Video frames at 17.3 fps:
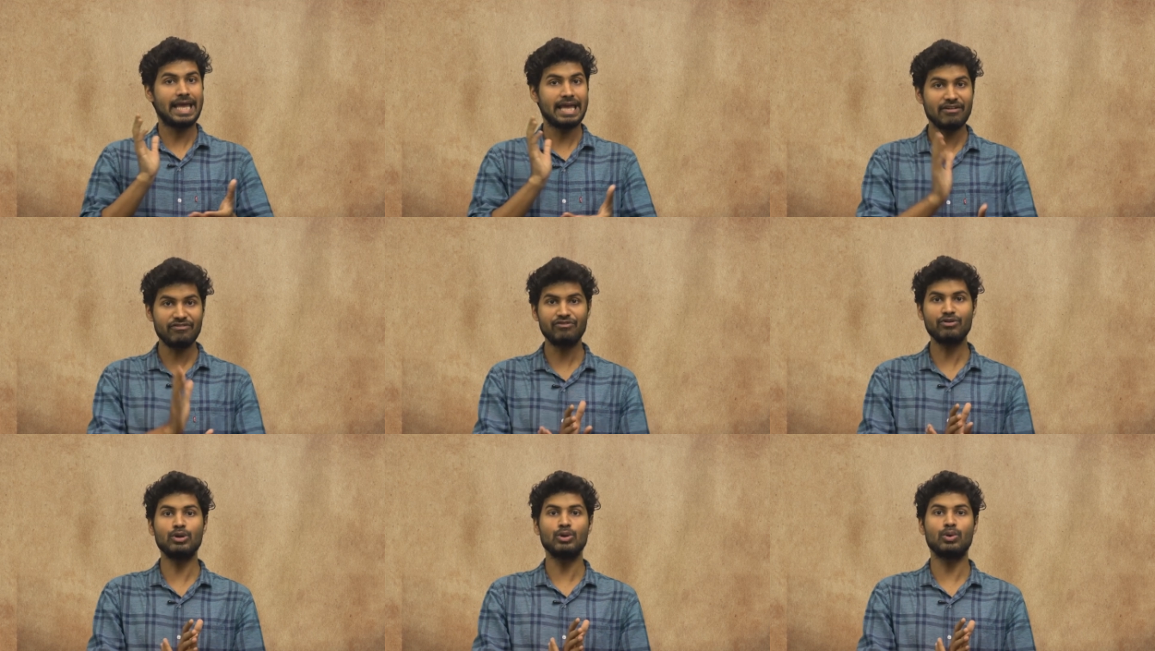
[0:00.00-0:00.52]

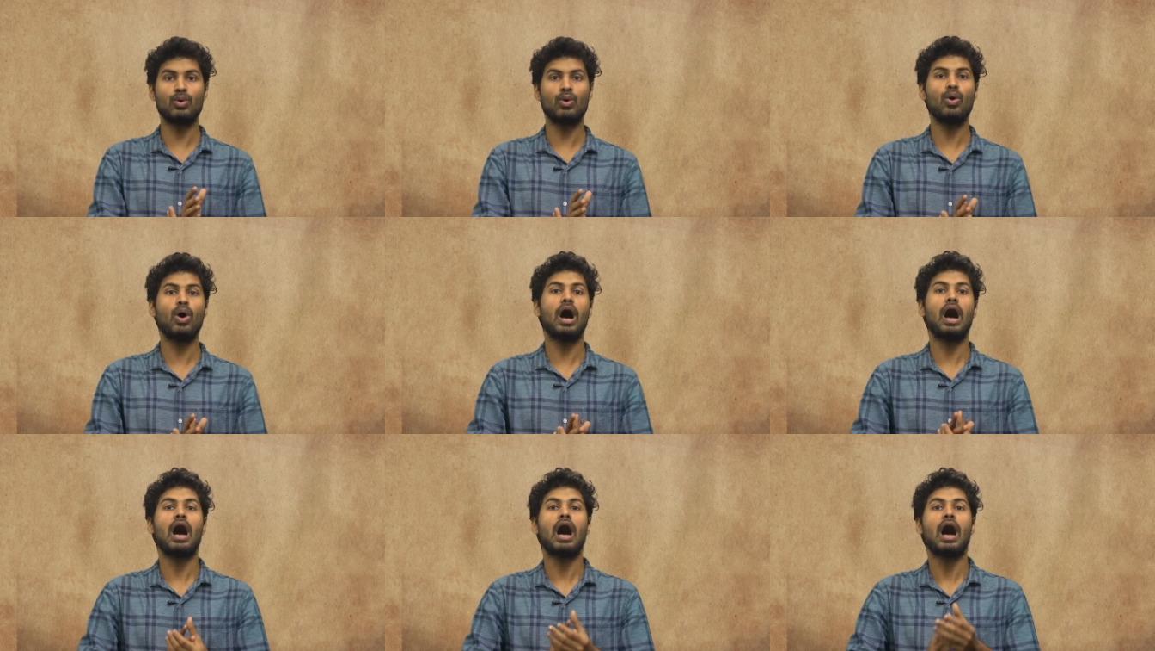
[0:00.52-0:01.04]
If you
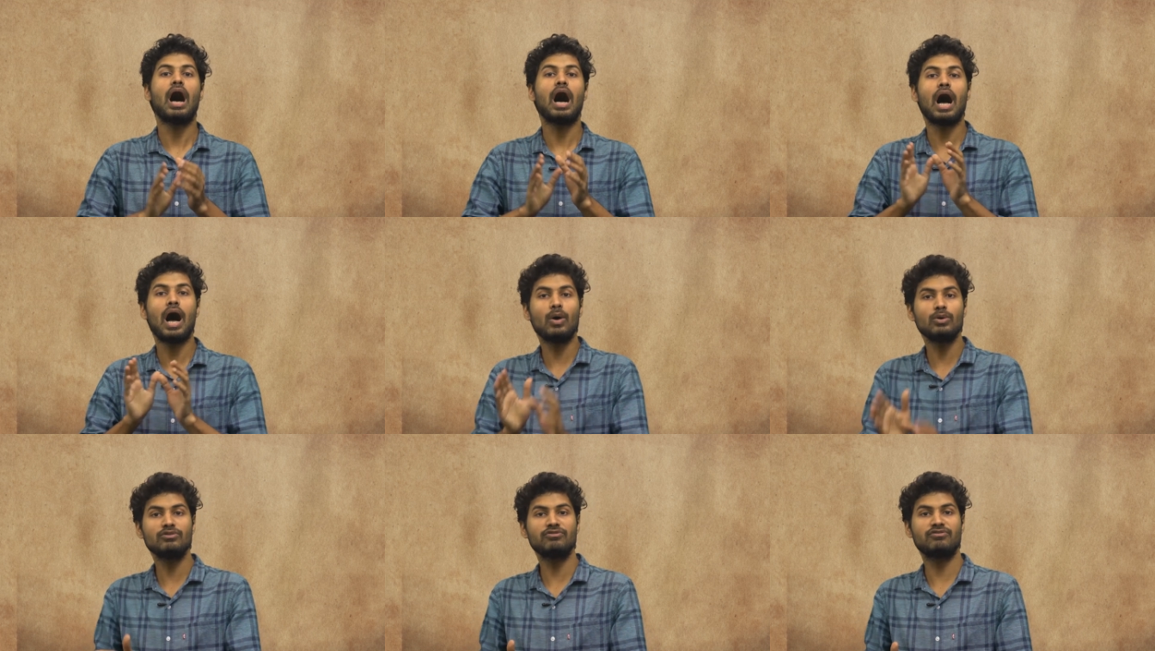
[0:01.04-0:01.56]
know
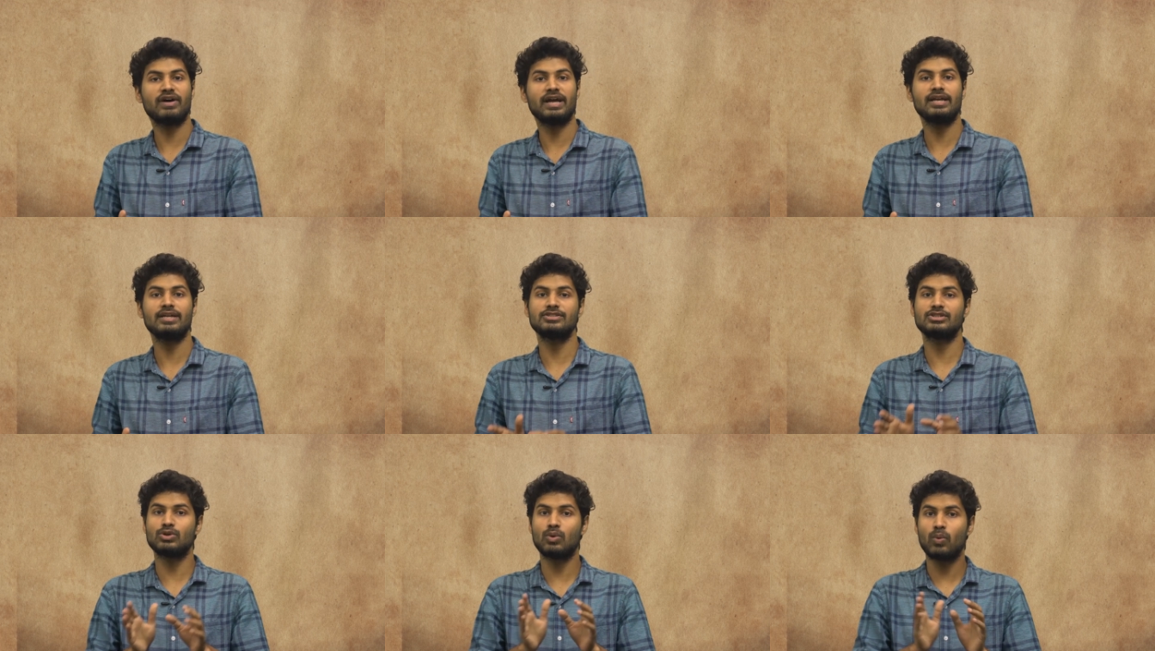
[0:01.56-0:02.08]
how to
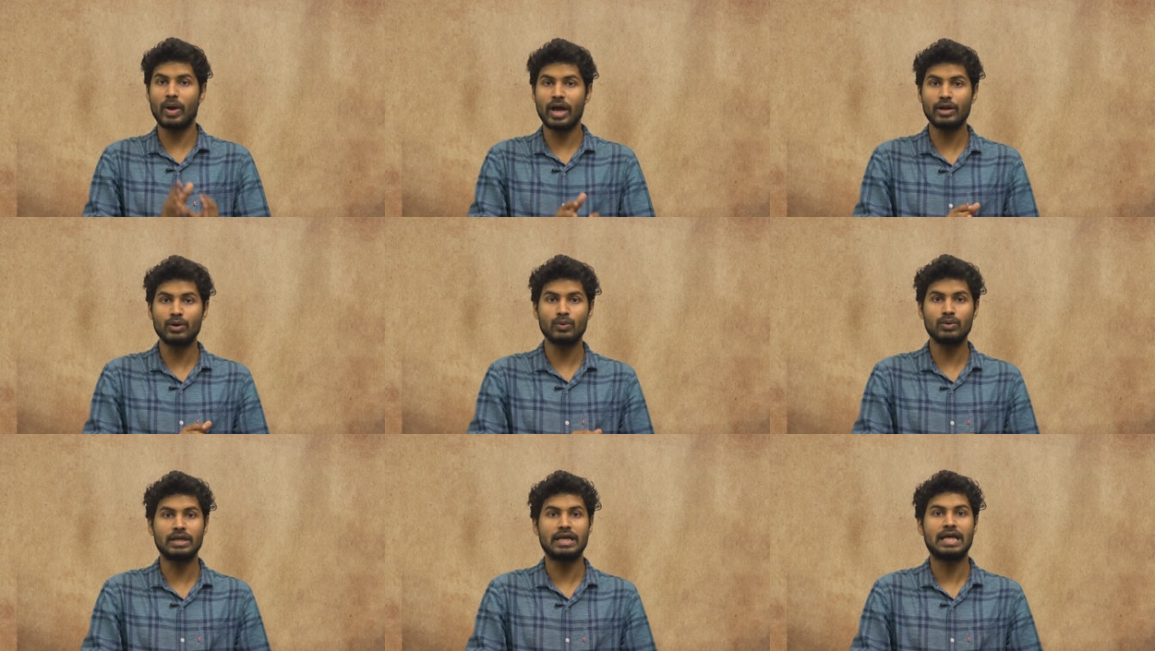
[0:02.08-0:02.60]
find a
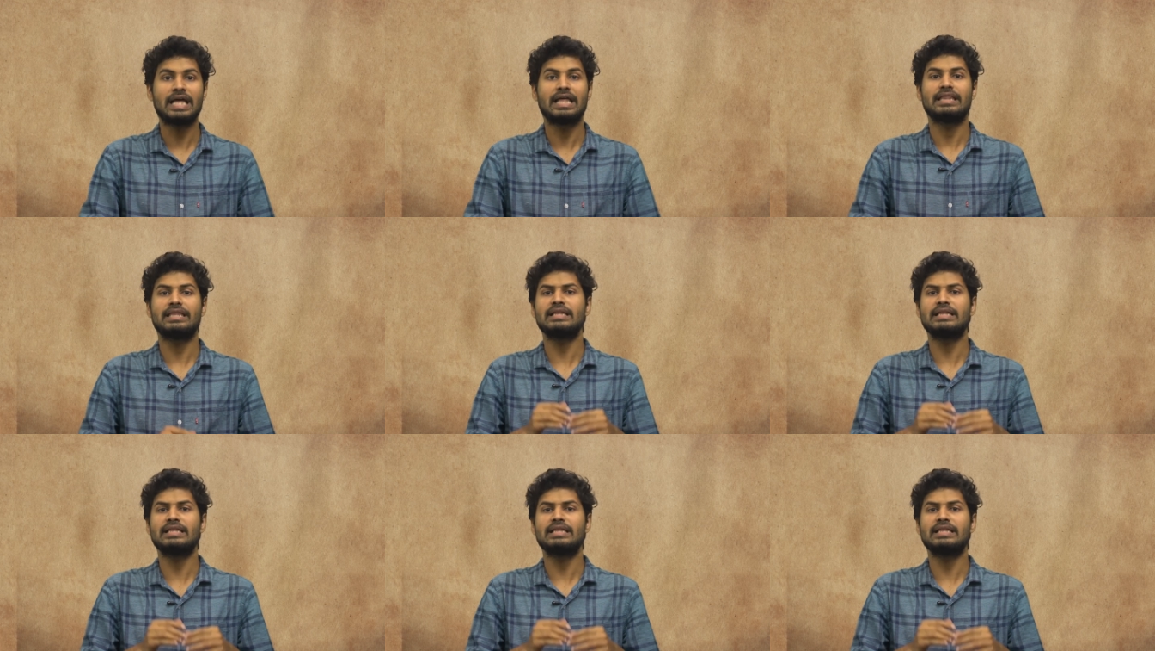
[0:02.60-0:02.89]
square root,